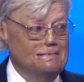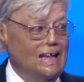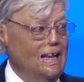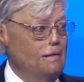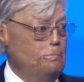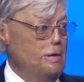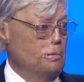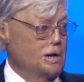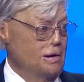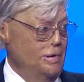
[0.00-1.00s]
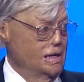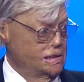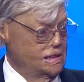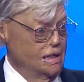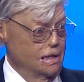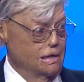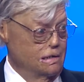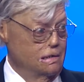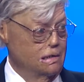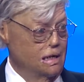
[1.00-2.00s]
They let people come in to see
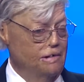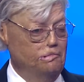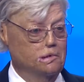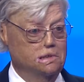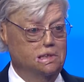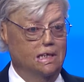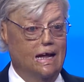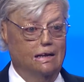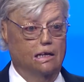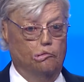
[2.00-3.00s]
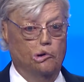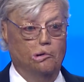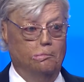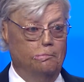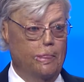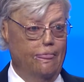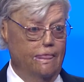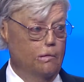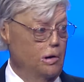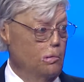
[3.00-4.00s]
their loved ones in that little room
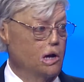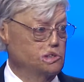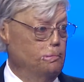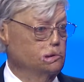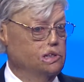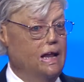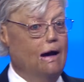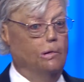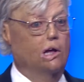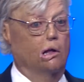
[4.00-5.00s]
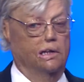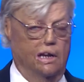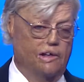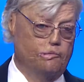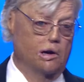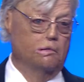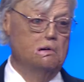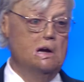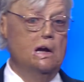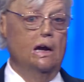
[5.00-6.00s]
that we were all supposed to die. We called it death row.
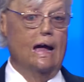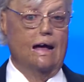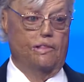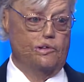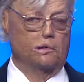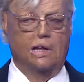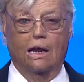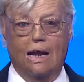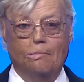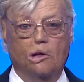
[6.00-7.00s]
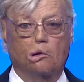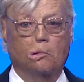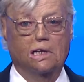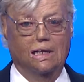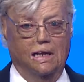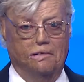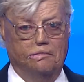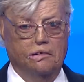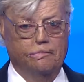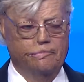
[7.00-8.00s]
Out of thirteen, I'm the only one that lived.